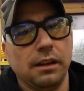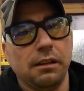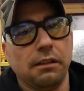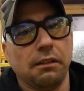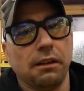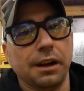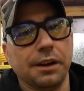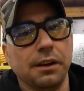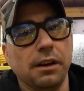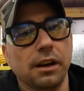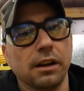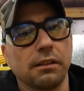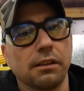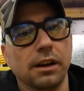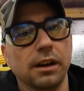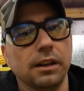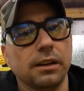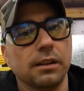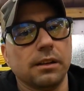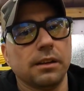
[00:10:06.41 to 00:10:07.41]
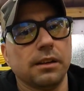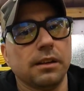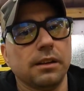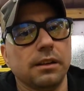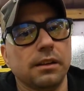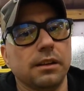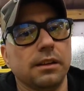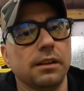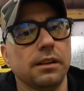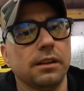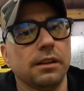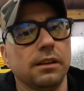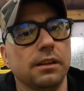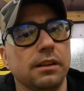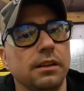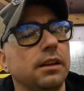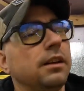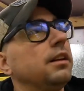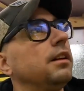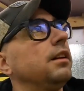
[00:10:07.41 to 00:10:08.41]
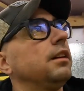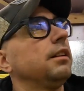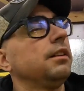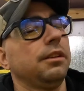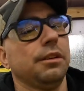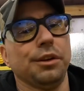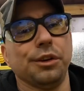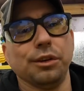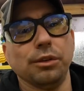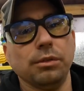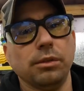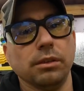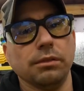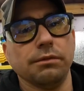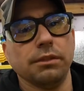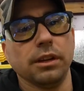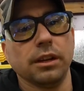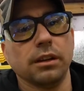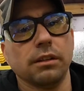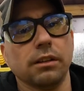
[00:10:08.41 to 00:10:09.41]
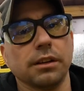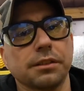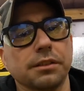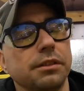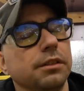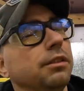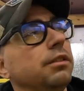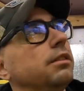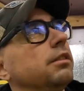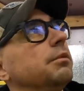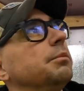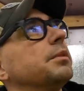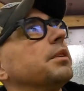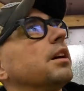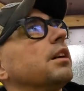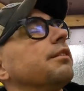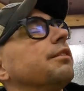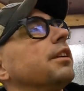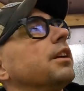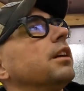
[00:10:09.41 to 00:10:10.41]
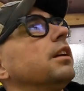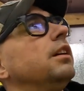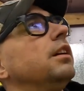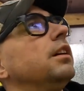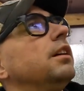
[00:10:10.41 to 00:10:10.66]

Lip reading: Why not, right? Doing a YouTube video, watching YouTube, it's kind of funny.